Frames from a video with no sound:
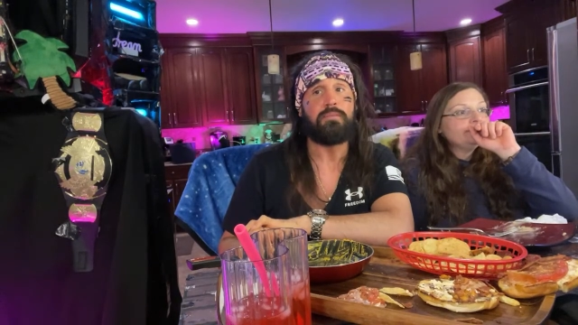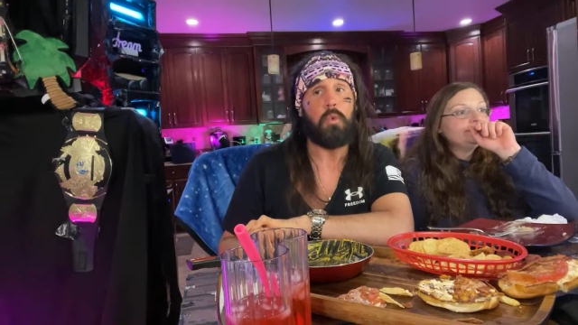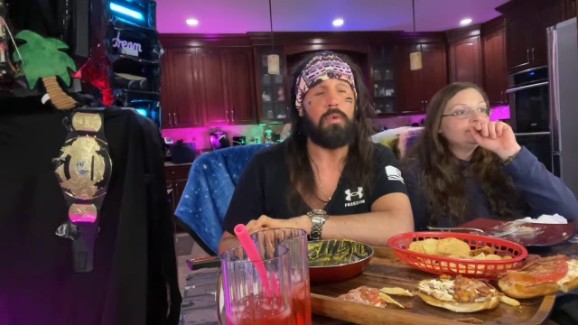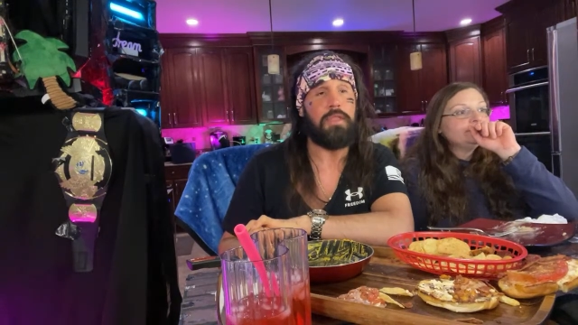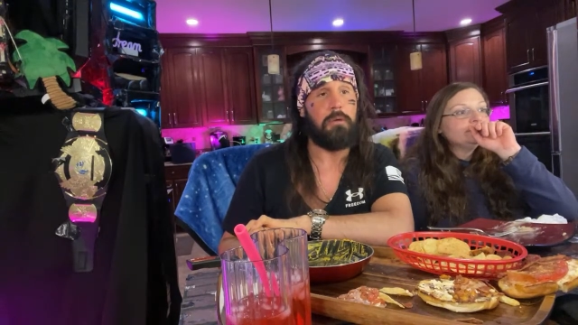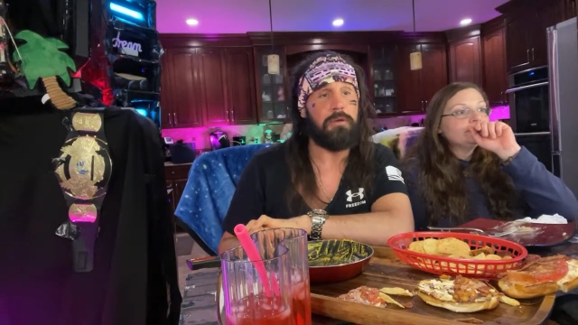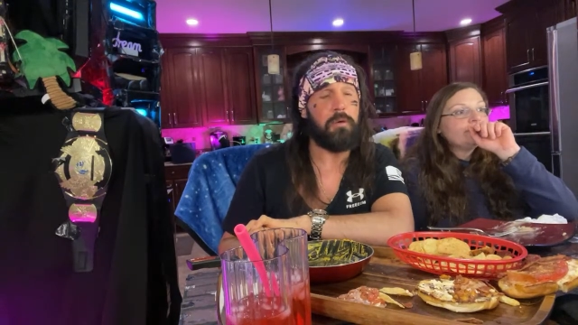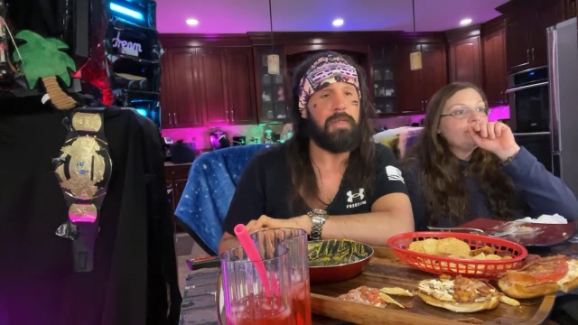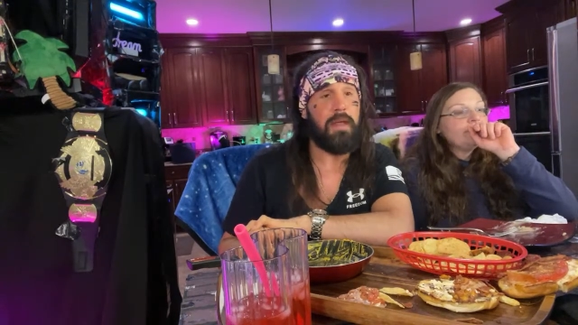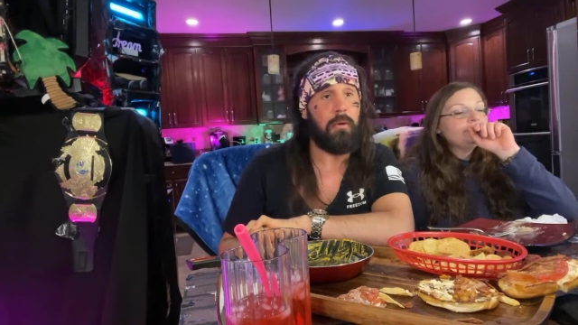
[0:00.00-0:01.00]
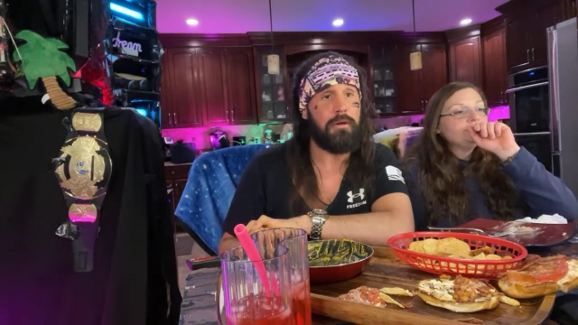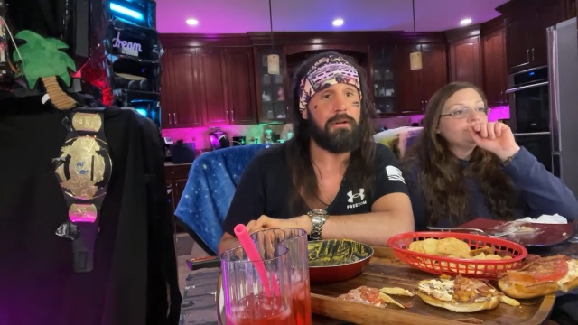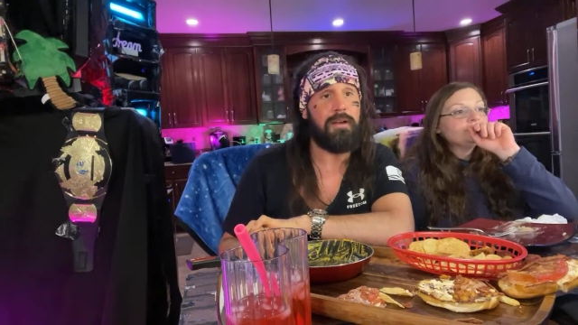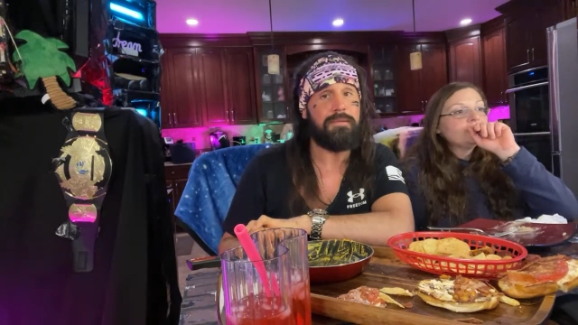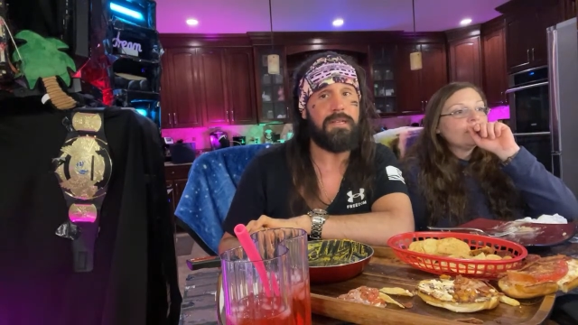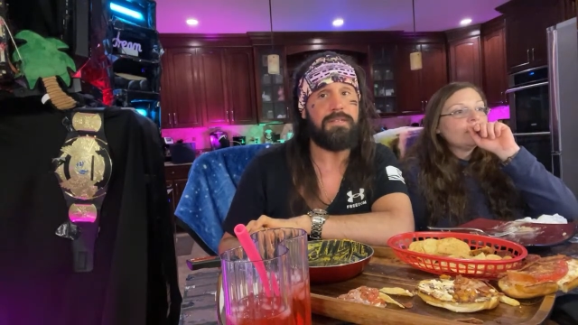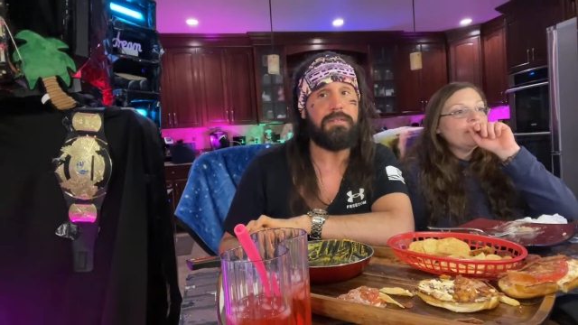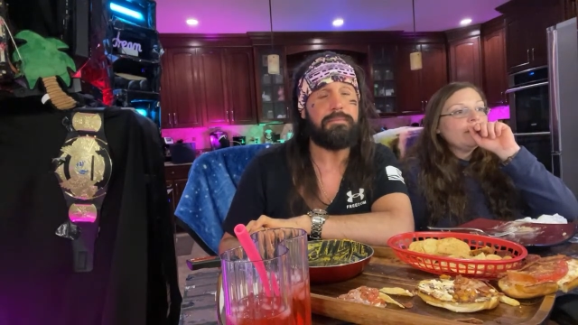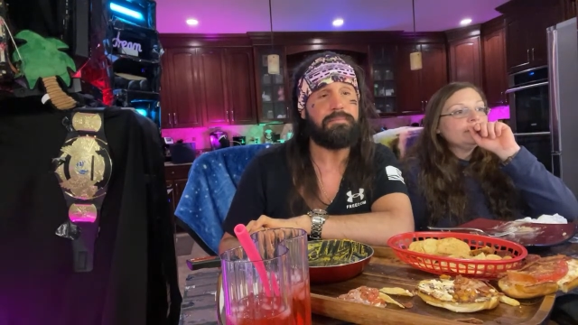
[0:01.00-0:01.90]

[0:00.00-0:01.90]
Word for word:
Speaker 1: when they were doing that autograph session?